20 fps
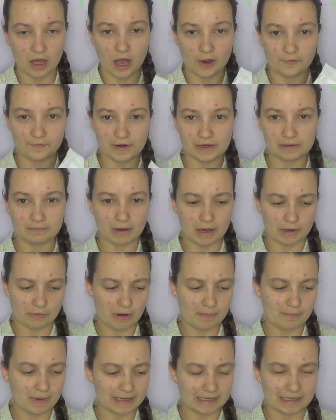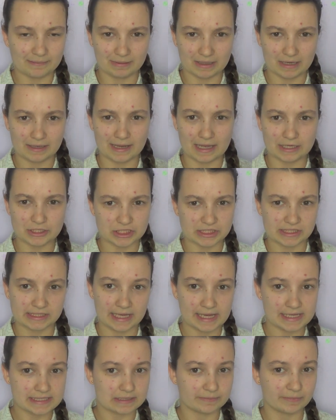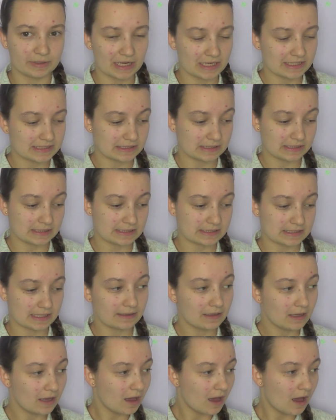a friend of mine, or I might keep it in there just in case someone else needs it.